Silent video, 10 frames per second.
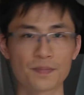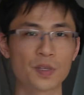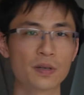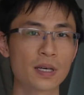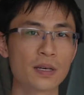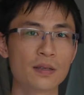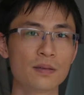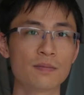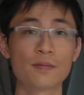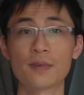You
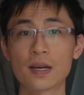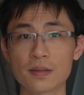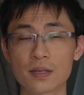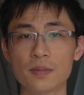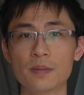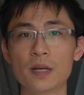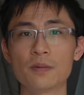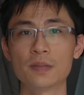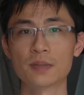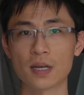can find them on my
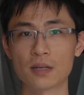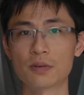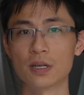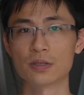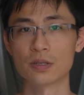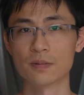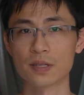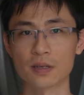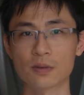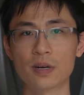website,
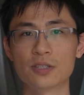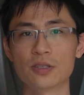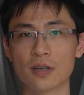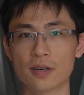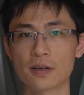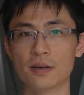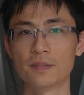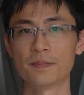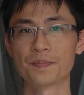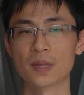creationwithincreation.com.